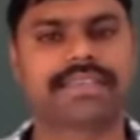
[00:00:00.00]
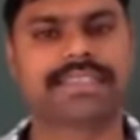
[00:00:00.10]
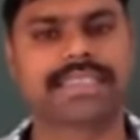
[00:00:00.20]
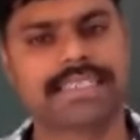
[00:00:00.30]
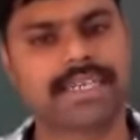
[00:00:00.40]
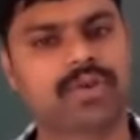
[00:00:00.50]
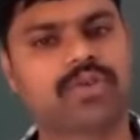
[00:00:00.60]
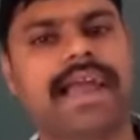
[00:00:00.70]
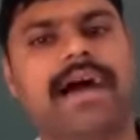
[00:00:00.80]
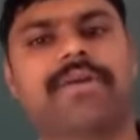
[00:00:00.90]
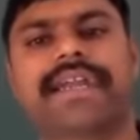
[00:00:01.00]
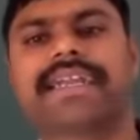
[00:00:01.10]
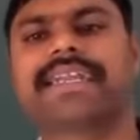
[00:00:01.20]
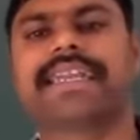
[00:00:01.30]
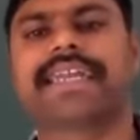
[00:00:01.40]
base, it is a good
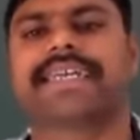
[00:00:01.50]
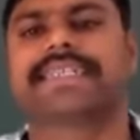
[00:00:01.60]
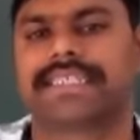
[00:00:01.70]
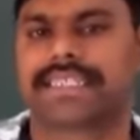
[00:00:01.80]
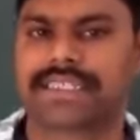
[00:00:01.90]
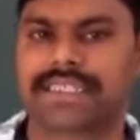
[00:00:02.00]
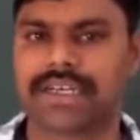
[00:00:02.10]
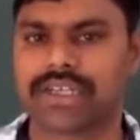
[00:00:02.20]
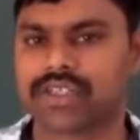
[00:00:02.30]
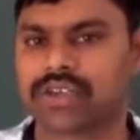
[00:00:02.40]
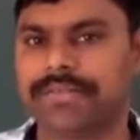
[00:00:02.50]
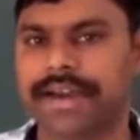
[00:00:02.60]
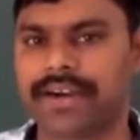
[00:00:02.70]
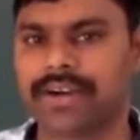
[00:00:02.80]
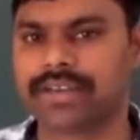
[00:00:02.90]
laboratory reagent. Sodium
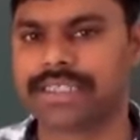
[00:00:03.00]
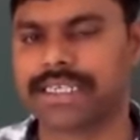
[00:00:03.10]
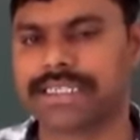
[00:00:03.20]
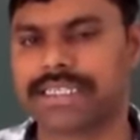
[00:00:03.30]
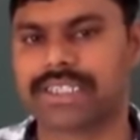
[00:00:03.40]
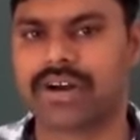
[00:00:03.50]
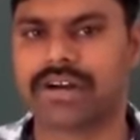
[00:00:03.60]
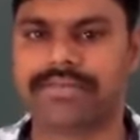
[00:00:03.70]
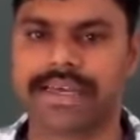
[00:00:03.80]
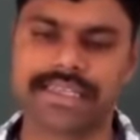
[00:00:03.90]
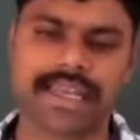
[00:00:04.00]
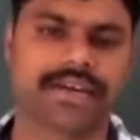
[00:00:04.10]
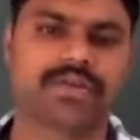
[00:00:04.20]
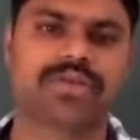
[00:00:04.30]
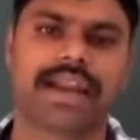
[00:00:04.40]
hydroxide is a strong base
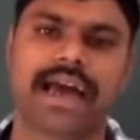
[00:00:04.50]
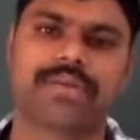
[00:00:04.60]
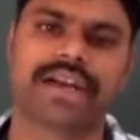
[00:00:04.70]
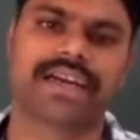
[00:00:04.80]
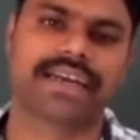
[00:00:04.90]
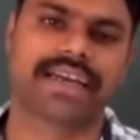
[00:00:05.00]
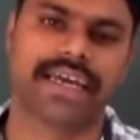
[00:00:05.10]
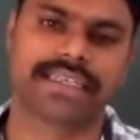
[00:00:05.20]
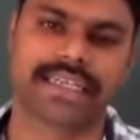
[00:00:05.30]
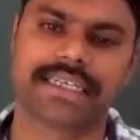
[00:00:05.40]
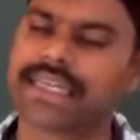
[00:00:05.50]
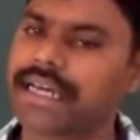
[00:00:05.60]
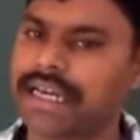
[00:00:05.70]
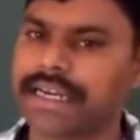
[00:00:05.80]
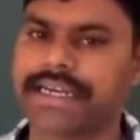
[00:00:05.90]
and good laboratory reagent.
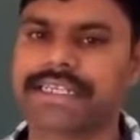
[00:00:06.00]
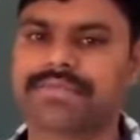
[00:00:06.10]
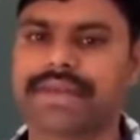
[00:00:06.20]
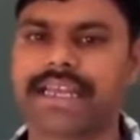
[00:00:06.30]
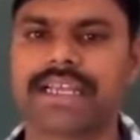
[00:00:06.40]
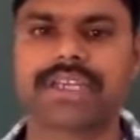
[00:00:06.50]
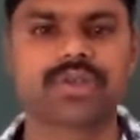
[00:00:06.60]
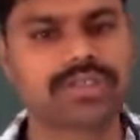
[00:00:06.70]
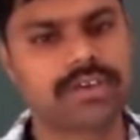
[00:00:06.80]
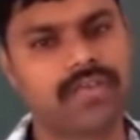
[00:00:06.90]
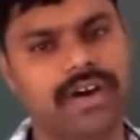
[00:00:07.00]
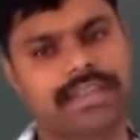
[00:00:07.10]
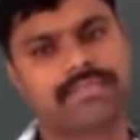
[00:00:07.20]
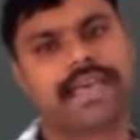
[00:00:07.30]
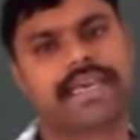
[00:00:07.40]
It is mainly used for
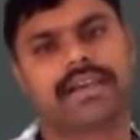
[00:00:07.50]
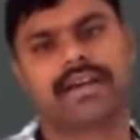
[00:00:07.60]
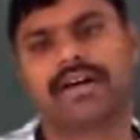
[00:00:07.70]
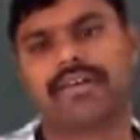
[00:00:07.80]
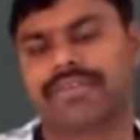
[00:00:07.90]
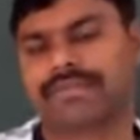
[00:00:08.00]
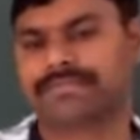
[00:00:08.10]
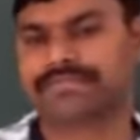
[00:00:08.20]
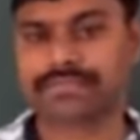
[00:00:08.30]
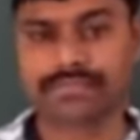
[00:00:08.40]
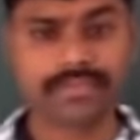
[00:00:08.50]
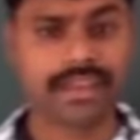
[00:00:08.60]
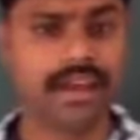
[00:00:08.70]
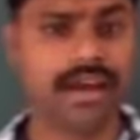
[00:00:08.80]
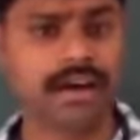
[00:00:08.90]
the making of
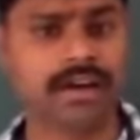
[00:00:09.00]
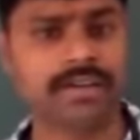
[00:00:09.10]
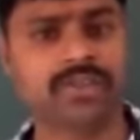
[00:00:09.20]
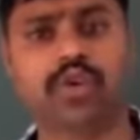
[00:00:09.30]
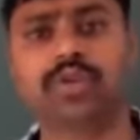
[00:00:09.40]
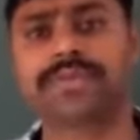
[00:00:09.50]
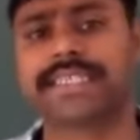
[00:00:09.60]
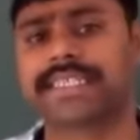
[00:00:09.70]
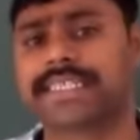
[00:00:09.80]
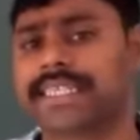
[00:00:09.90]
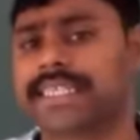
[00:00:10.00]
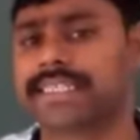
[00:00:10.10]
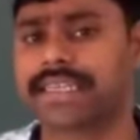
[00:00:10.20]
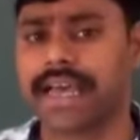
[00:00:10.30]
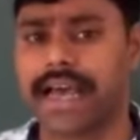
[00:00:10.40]
soaps
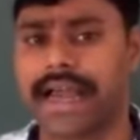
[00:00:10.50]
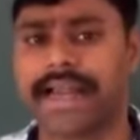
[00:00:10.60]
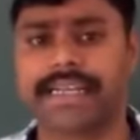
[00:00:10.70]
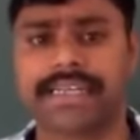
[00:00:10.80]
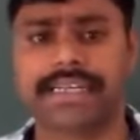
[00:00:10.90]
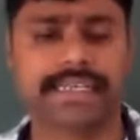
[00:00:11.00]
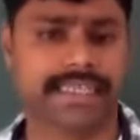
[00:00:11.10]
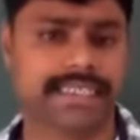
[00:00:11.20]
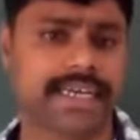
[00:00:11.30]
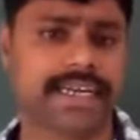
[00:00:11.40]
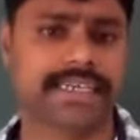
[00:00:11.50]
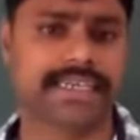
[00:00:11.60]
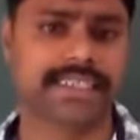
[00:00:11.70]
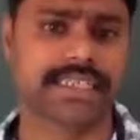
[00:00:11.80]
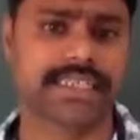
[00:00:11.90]
industries and textile
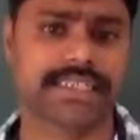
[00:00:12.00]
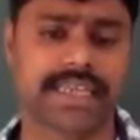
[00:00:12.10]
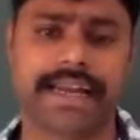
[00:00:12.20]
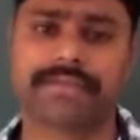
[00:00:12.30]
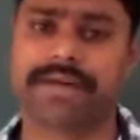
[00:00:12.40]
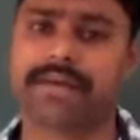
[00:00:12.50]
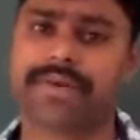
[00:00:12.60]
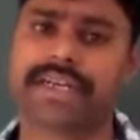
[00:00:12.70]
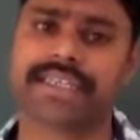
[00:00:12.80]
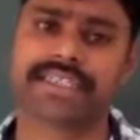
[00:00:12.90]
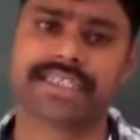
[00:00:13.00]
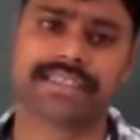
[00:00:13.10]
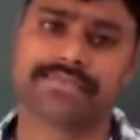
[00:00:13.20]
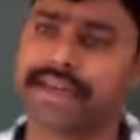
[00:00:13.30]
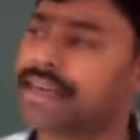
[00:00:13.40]
industries and paper industries.